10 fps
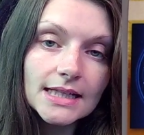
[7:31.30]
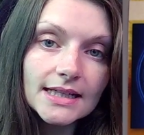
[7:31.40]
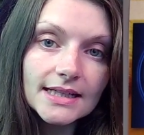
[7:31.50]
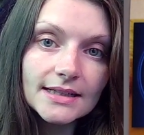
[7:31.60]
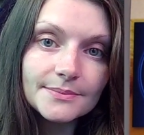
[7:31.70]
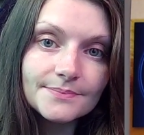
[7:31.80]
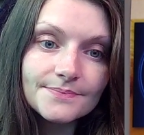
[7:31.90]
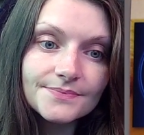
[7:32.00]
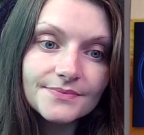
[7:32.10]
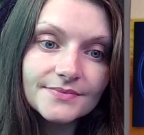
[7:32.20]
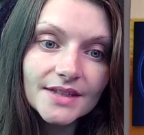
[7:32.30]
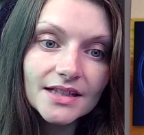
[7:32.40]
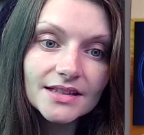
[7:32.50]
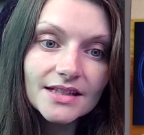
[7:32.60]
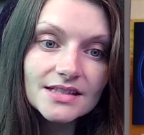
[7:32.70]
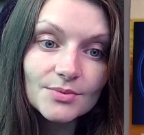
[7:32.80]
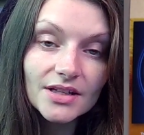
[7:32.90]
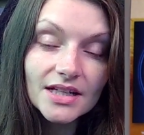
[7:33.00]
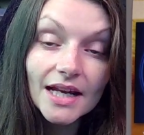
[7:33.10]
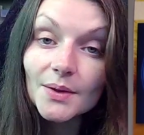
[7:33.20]
um, in this
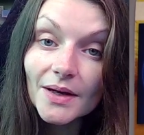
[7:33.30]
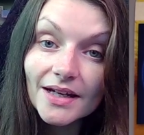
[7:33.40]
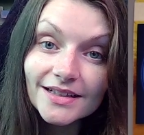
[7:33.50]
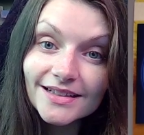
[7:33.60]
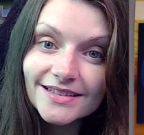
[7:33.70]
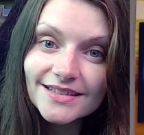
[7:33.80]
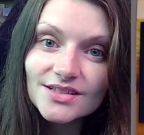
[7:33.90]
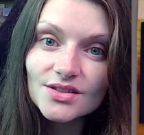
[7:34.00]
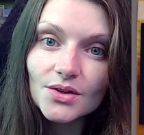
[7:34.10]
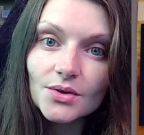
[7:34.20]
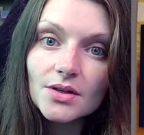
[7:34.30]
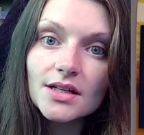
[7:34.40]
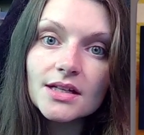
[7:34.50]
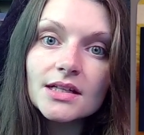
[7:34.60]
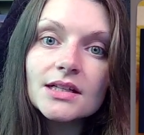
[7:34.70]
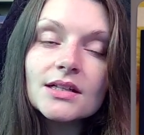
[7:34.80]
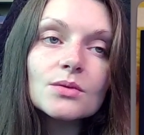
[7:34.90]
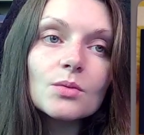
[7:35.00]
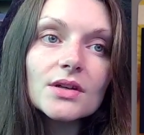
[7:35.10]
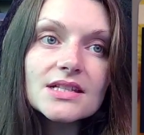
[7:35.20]
spread, anyway. So,
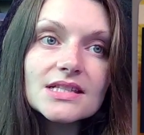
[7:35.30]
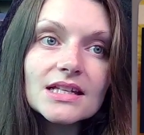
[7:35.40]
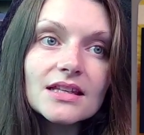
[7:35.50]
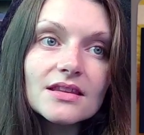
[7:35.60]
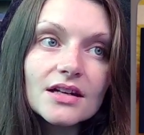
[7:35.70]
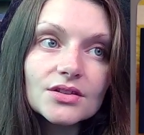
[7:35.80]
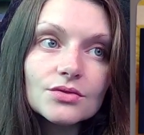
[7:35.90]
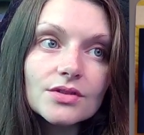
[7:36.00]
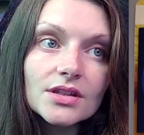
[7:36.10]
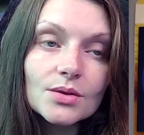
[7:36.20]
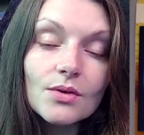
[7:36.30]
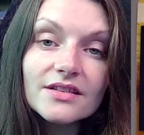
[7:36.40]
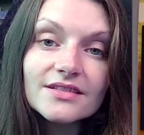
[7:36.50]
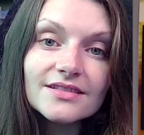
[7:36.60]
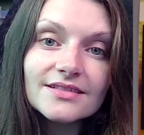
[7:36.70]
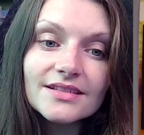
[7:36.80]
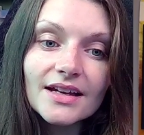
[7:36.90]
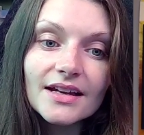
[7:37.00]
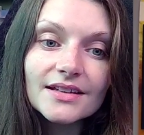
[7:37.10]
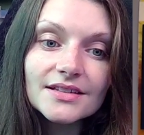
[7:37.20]
what is it that you really want,
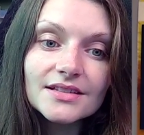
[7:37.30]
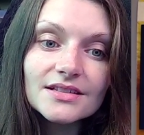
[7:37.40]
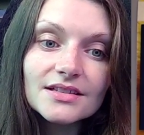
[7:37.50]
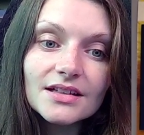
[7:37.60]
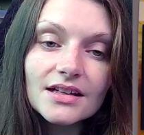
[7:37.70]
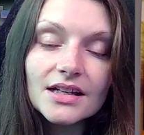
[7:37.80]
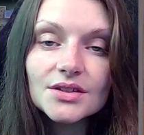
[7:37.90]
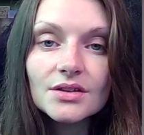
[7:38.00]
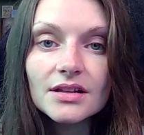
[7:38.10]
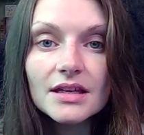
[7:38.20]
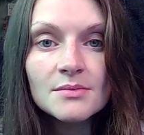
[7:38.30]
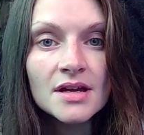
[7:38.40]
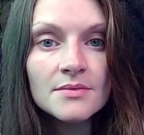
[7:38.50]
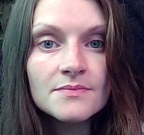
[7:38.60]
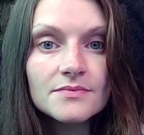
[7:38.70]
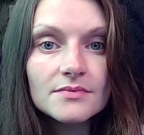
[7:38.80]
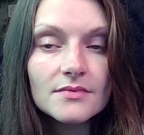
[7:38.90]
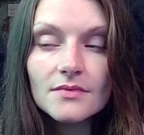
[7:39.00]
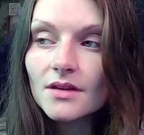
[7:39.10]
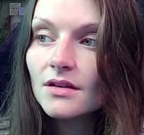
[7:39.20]
and can you claim it?
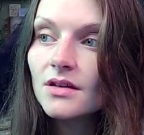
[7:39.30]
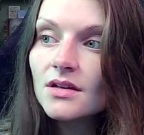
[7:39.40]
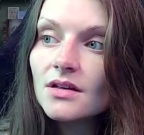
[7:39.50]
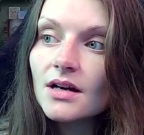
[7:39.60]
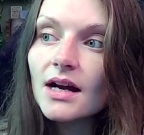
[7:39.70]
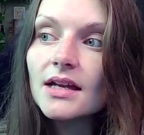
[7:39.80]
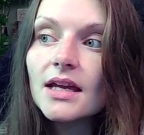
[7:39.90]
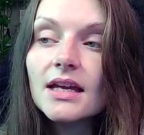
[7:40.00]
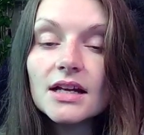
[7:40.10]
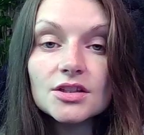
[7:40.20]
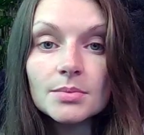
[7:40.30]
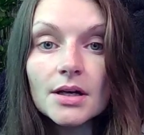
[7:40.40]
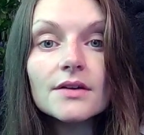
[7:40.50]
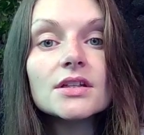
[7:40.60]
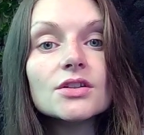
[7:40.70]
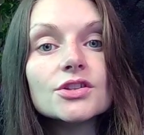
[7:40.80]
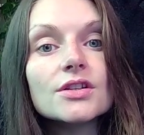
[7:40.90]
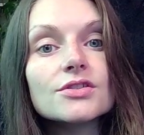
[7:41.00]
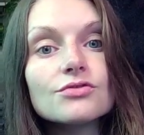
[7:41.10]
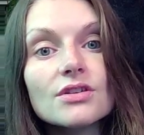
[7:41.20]
I.e., can you bury your
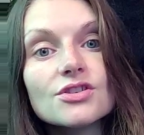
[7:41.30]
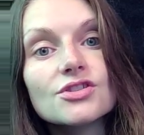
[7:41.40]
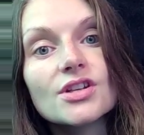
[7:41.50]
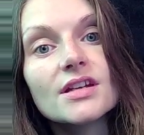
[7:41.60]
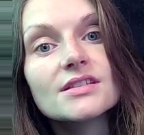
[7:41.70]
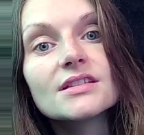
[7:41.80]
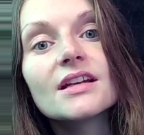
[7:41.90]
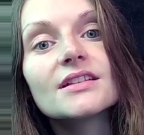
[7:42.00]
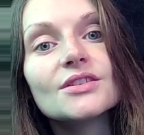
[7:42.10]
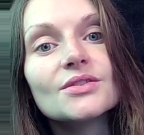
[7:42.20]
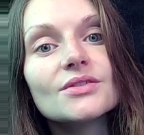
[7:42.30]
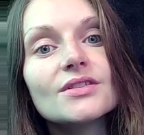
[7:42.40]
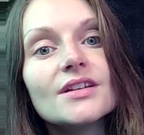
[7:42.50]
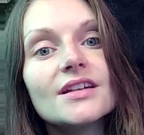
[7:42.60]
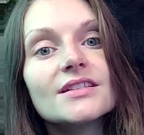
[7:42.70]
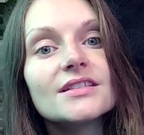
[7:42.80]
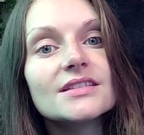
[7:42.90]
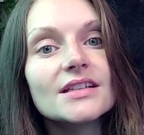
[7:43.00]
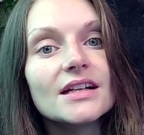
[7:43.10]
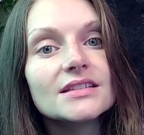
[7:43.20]
treasure chest? Can you
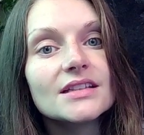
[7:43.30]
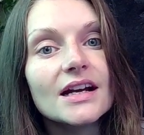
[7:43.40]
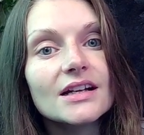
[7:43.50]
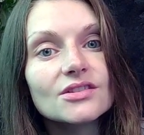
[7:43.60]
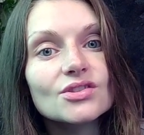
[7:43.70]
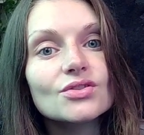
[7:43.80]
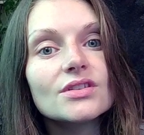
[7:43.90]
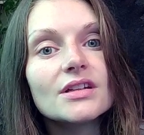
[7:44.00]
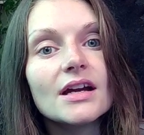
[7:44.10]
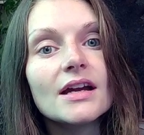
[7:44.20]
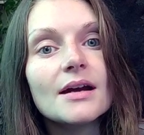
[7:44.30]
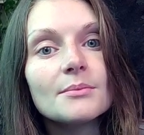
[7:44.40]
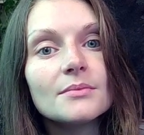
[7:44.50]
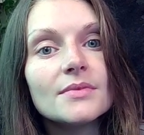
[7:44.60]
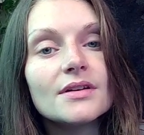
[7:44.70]
decide that actually I am